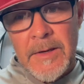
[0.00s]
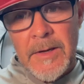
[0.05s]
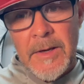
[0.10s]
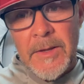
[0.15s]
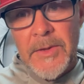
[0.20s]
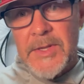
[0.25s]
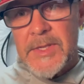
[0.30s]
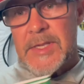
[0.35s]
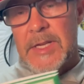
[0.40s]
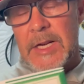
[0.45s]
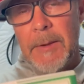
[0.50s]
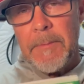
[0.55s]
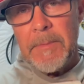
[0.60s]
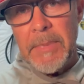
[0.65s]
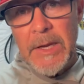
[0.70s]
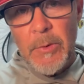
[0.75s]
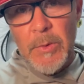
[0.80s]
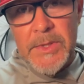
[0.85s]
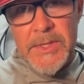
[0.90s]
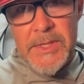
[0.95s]
The slump
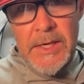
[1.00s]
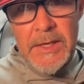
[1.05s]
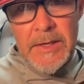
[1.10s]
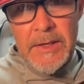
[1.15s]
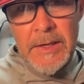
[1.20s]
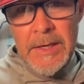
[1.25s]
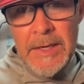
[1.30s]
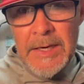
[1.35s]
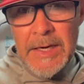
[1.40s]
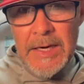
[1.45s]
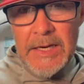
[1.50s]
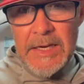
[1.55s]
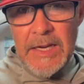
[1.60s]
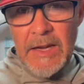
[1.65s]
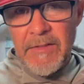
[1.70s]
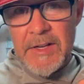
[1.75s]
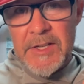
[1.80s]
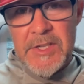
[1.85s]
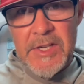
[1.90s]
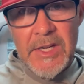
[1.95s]
he was in and
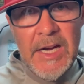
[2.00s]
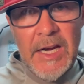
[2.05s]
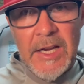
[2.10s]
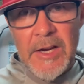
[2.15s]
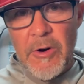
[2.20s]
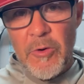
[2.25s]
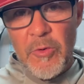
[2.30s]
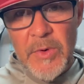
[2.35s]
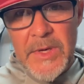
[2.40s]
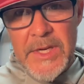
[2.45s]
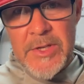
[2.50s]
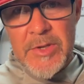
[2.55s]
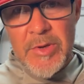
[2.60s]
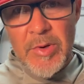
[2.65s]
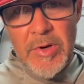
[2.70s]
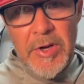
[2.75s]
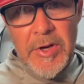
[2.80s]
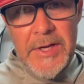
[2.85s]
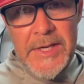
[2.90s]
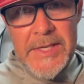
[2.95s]
having to kind of
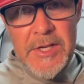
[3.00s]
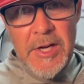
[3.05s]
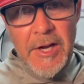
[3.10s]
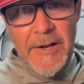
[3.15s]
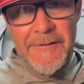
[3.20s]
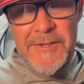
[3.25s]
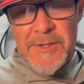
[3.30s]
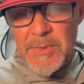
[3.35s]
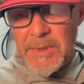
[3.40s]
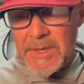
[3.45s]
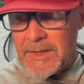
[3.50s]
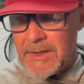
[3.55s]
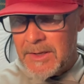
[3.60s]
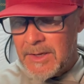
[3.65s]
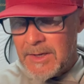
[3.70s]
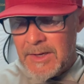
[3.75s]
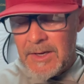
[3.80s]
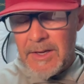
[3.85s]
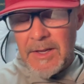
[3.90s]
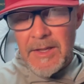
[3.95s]
retool on his golf swing,
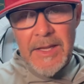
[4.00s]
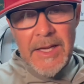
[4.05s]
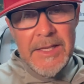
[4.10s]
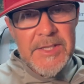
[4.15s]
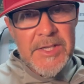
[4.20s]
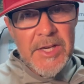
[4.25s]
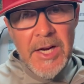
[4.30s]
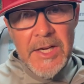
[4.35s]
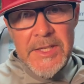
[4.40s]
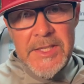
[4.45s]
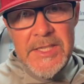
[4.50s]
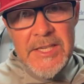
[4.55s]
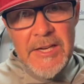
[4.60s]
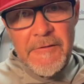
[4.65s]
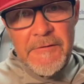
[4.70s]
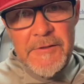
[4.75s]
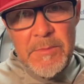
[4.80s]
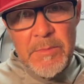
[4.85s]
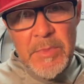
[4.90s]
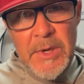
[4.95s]
that's hard stuff
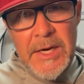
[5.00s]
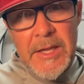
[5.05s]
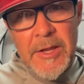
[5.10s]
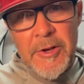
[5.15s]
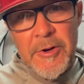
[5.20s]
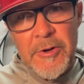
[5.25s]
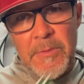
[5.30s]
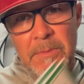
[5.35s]
to break through,